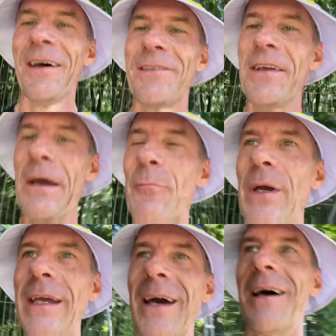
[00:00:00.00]
DM
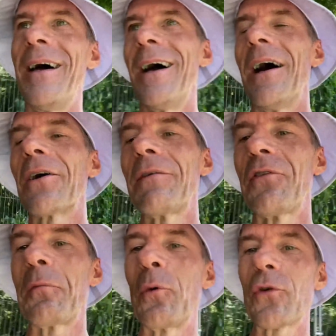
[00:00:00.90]
me, I'll give you
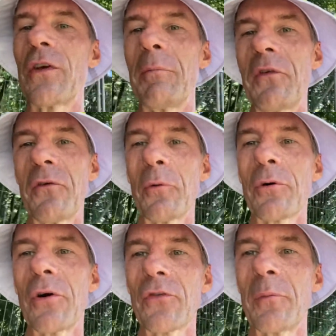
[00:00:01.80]
some more tips if you want
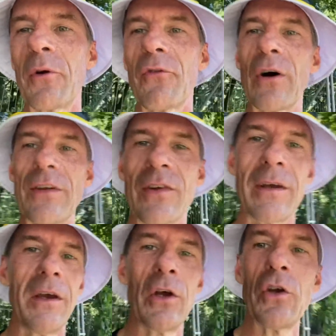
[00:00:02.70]
to ask some advice.
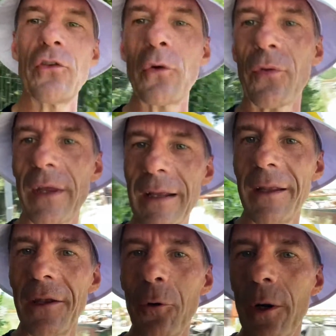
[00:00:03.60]
Sure thing,
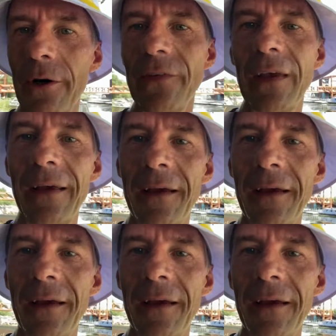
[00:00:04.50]
no worries.